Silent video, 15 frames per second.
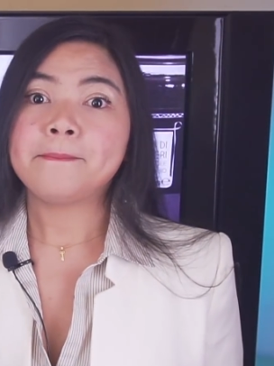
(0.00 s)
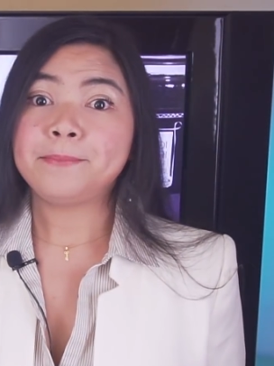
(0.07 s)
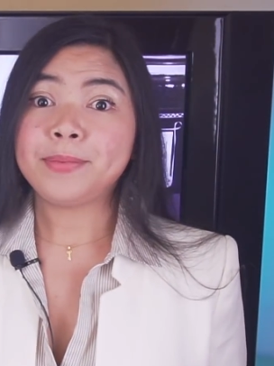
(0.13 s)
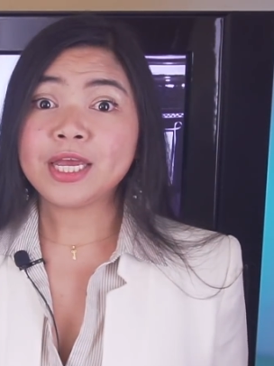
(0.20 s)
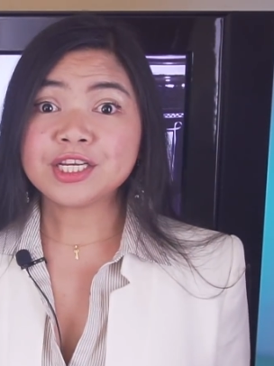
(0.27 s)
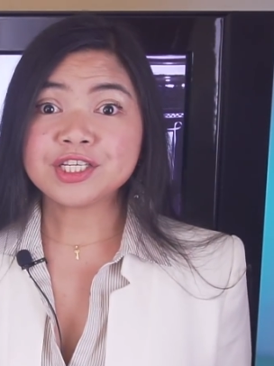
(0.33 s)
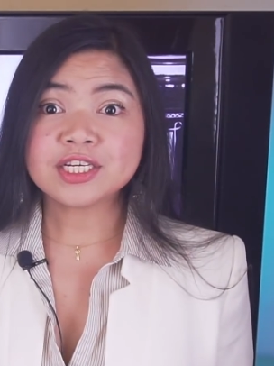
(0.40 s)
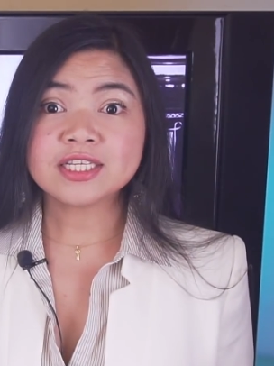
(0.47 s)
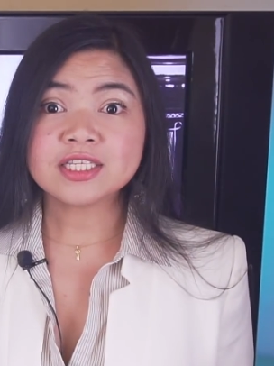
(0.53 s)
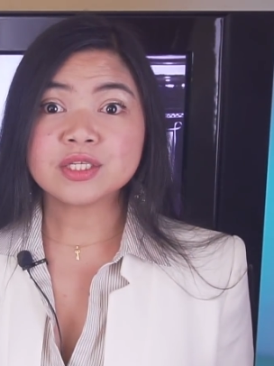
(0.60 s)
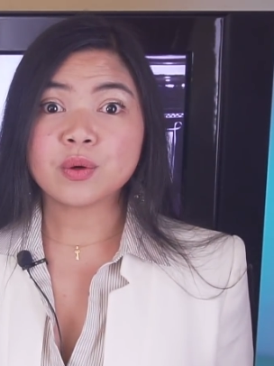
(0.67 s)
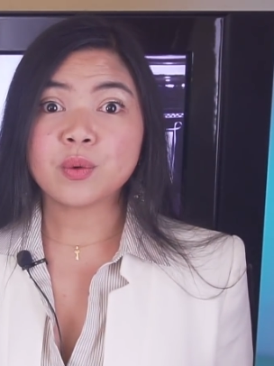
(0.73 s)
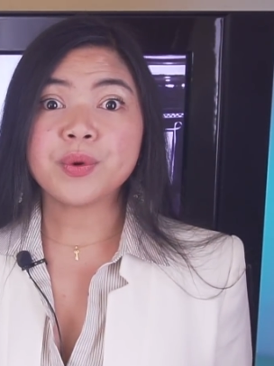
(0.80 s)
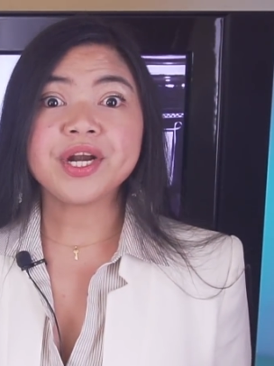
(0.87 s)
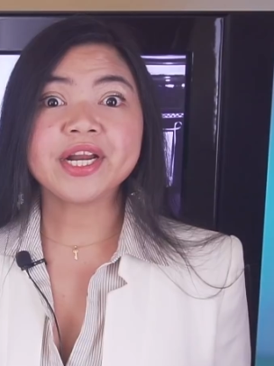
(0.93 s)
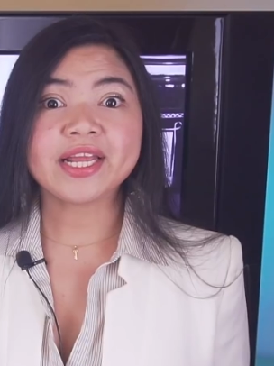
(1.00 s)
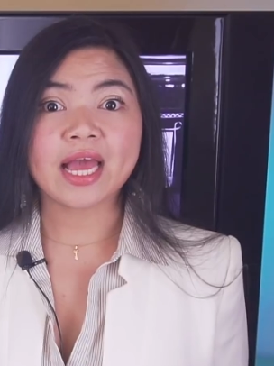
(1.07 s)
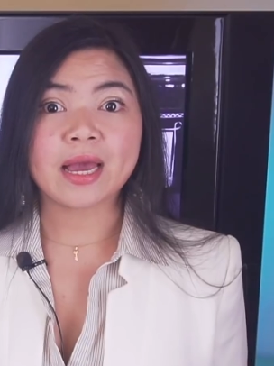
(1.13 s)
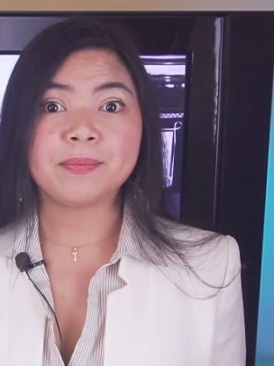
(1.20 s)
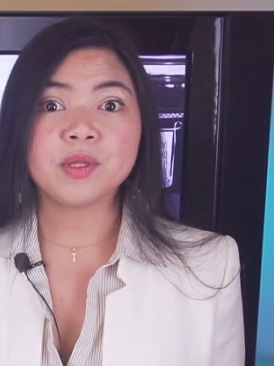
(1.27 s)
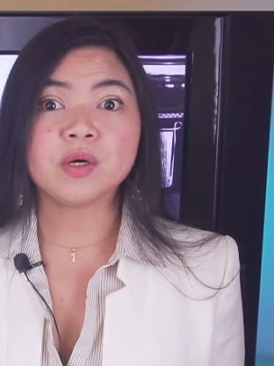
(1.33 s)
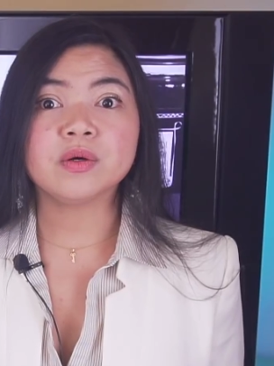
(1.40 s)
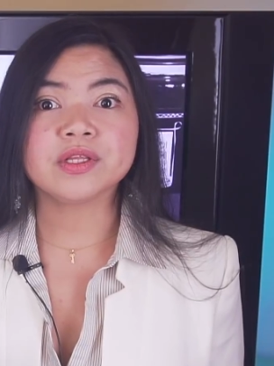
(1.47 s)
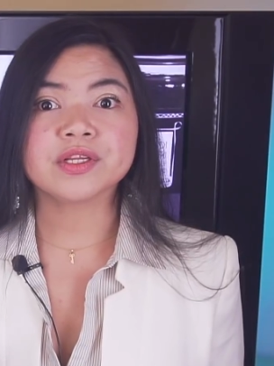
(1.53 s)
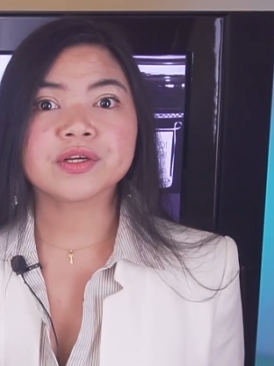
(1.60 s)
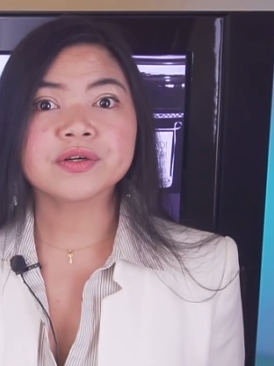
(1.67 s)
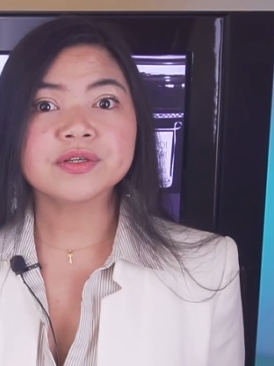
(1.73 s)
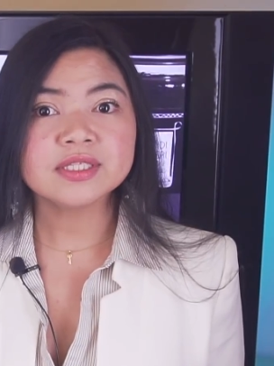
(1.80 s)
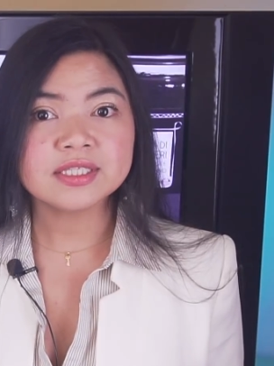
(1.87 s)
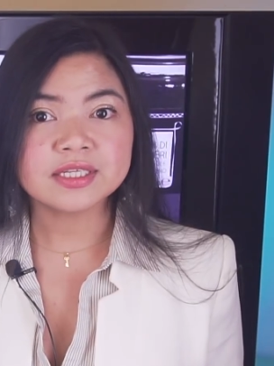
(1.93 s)
Patients were kept on
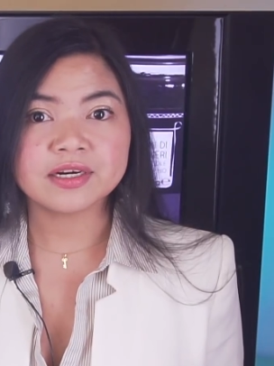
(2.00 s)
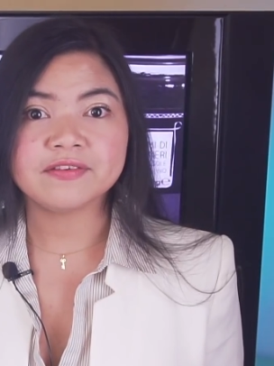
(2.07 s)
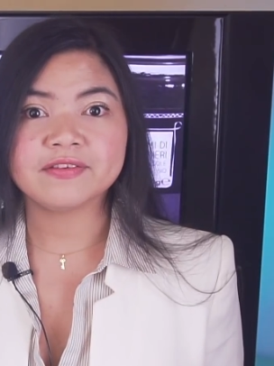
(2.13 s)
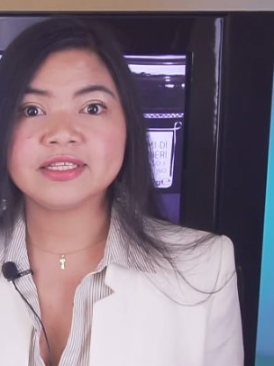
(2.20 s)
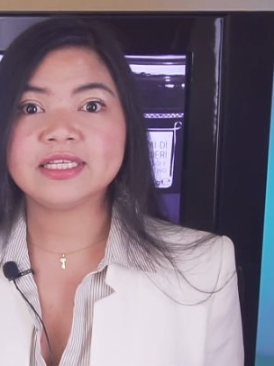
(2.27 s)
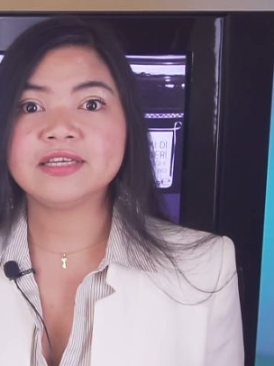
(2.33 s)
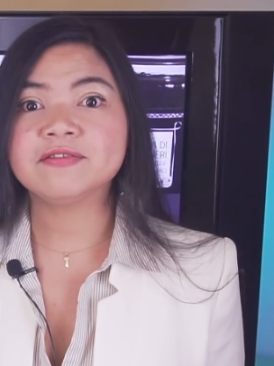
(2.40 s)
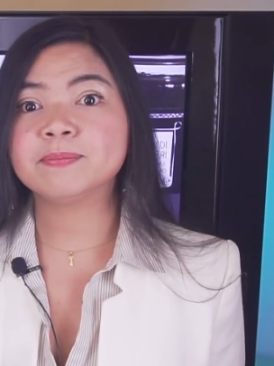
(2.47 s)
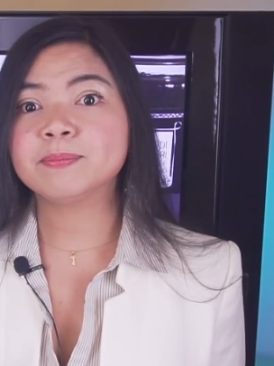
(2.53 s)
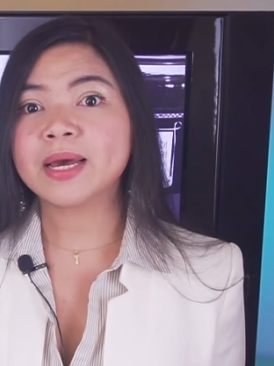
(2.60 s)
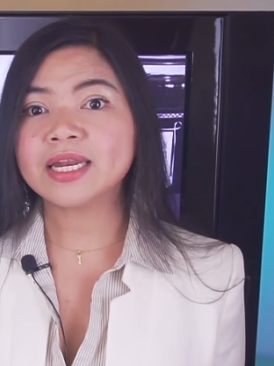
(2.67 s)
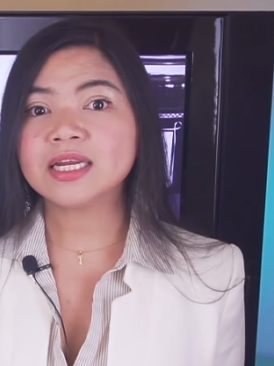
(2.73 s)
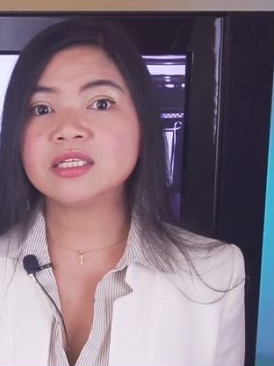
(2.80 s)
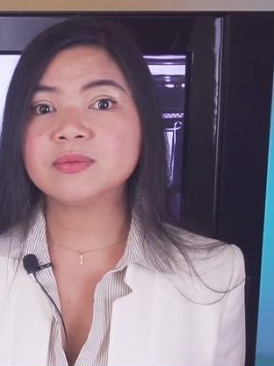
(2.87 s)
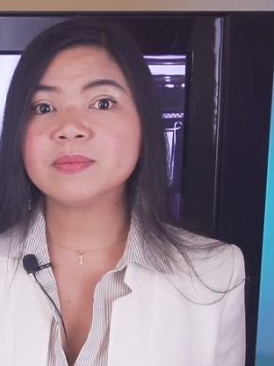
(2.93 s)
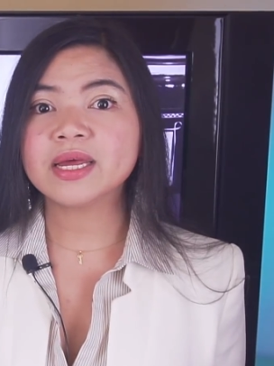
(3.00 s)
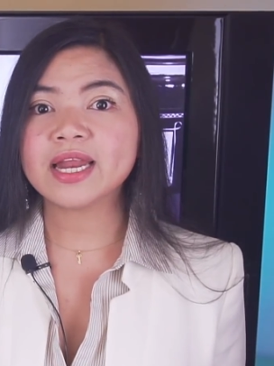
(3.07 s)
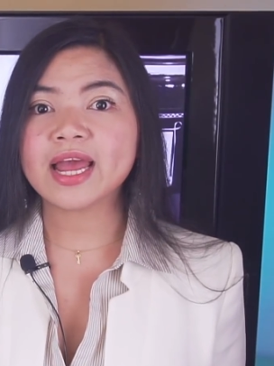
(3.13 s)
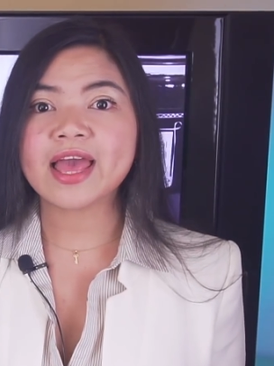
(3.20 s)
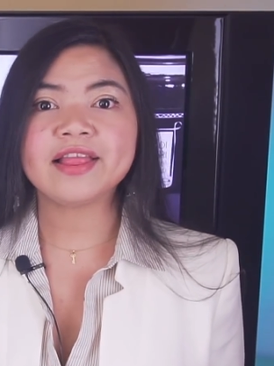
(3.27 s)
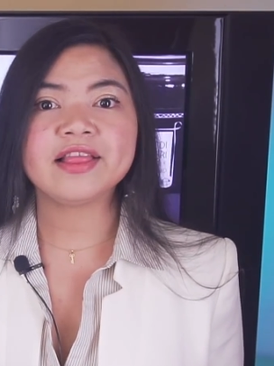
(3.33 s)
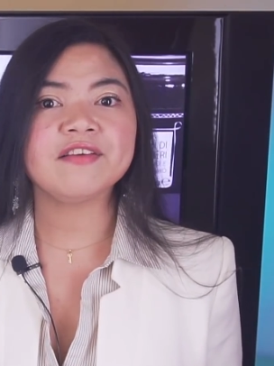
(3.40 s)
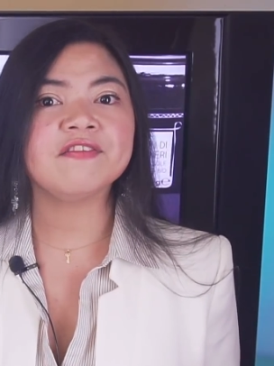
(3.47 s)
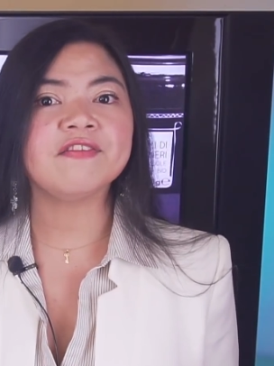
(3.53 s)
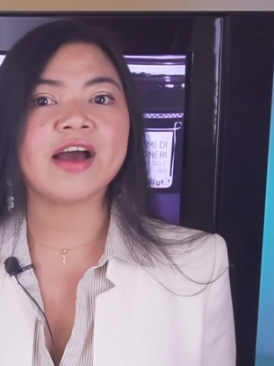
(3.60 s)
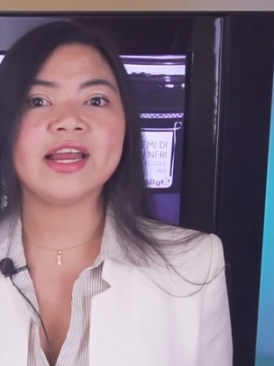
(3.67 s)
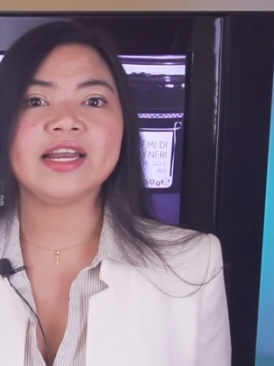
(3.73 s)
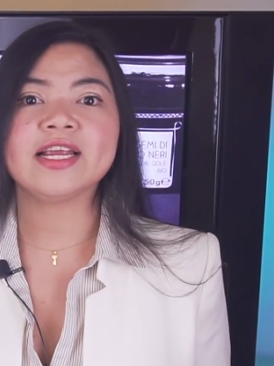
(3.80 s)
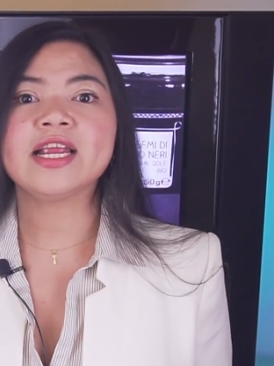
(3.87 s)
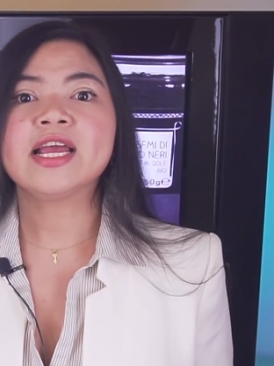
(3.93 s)
conservative management and
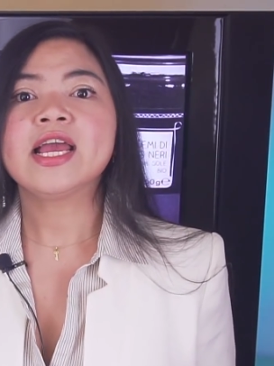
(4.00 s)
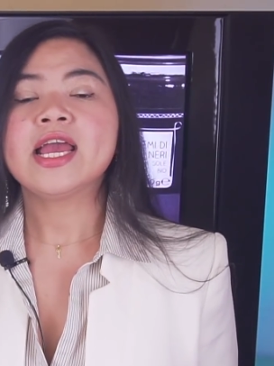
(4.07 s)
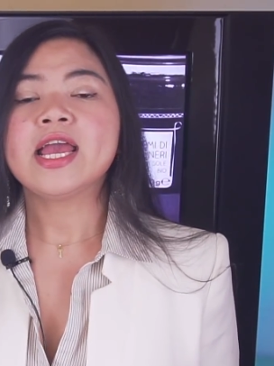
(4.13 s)
divided